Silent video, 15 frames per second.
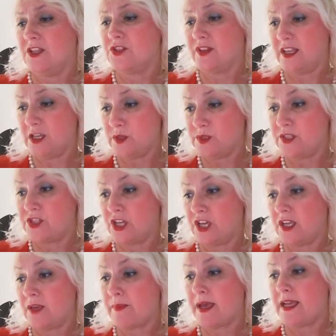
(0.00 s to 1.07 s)
So they use a
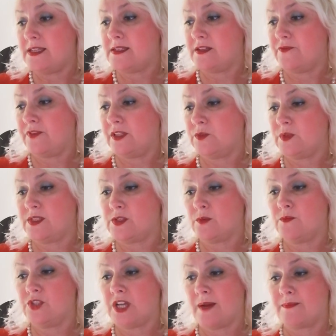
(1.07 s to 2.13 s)
turkey baster filled with
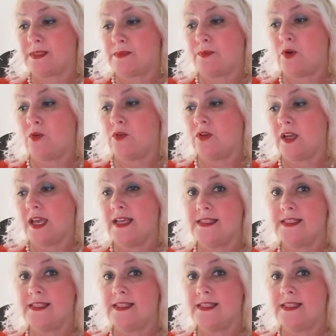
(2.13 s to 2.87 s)
some chap's spunk,